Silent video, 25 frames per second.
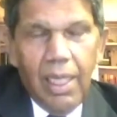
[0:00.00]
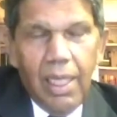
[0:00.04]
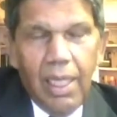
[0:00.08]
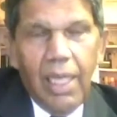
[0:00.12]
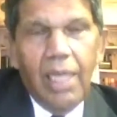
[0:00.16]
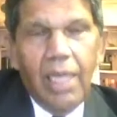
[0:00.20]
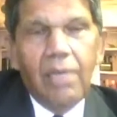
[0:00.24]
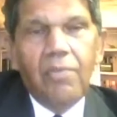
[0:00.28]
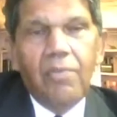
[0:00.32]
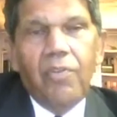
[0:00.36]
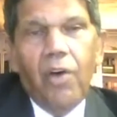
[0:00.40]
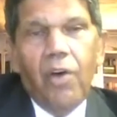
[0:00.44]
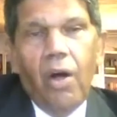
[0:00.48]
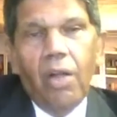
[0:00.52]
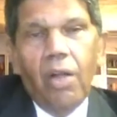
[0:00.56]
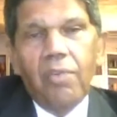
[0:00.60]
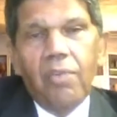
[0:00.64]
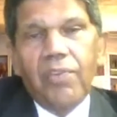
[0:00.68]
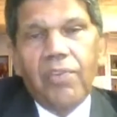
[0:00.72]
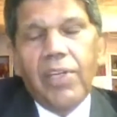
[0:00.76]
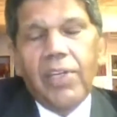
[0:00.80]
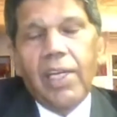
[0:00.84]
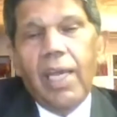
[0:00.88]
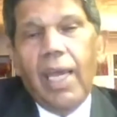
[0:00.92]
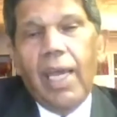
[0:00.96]

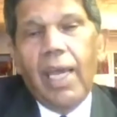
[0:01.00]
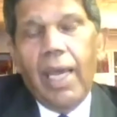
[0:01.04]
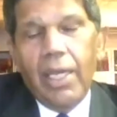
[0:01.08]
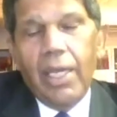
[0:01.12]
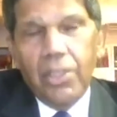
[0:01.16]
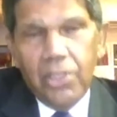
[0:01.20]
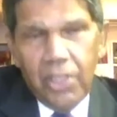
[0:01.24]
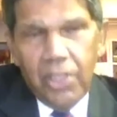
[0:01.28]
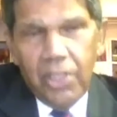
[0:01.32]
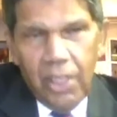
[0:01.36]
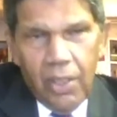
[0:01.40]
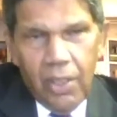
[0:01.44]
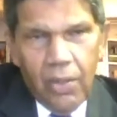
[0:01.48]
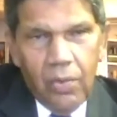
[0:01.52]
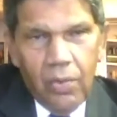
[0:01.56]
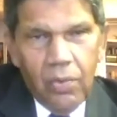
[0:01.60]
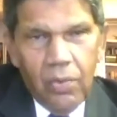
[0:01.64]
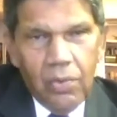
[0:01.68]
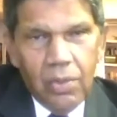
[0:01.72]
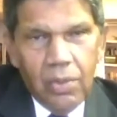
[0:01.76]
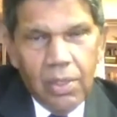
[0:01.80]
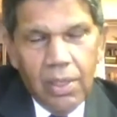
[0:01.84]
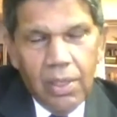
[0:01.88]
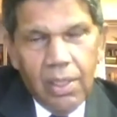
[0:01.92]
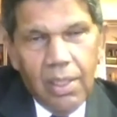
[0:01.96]
involving
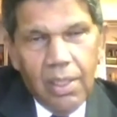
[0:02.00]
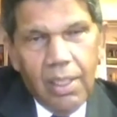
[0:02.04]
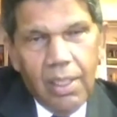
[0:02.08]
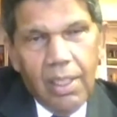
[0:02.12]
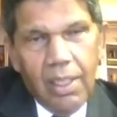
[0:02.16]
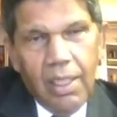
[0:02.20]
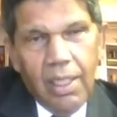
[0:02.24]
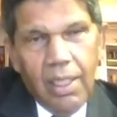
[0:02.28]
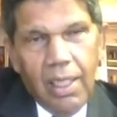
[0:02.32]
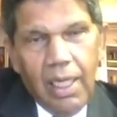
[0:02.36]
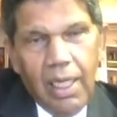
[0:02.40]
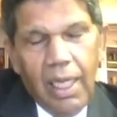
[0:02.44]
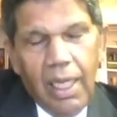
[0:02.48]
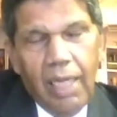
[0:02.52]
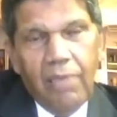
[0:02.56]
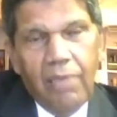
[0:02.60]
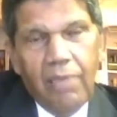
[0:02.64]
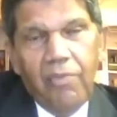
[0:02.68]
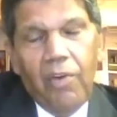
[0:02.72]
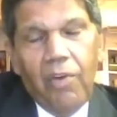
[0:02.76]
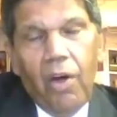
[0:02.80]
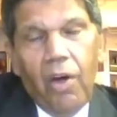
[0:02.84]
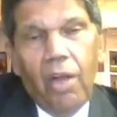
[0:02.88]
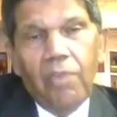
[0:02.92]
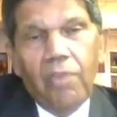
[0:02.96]
NGOs,
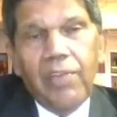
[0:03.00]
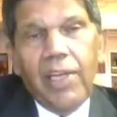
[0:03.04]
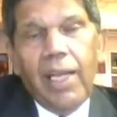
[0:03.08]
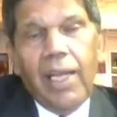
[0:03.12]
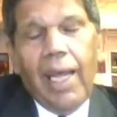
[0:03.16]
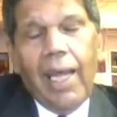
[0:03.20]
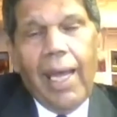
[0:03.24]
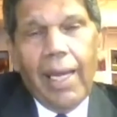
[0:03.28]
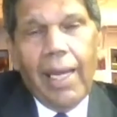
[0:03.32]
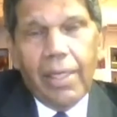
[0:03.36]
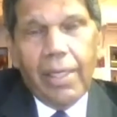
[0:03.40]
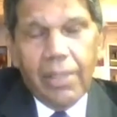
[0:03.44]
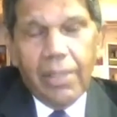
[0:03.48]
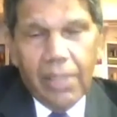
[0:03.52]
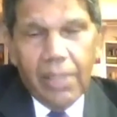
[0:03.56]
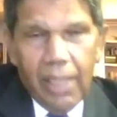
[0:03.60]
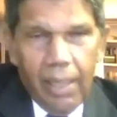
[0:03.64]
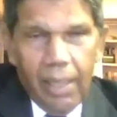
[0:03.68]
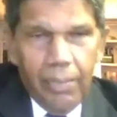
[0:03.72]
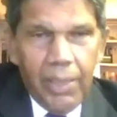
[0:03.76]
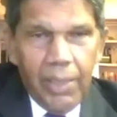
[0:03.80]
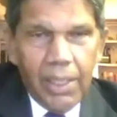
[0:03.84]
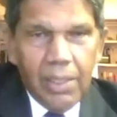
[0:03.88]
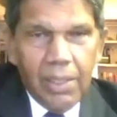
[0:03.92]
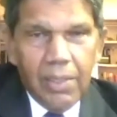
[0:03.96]
involving
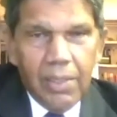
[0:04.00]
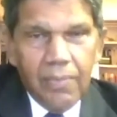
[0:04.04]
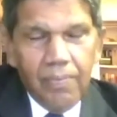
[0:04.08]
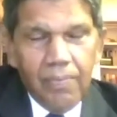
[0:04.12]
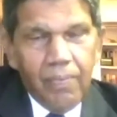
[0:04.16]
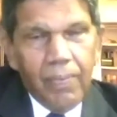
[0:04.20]
academics.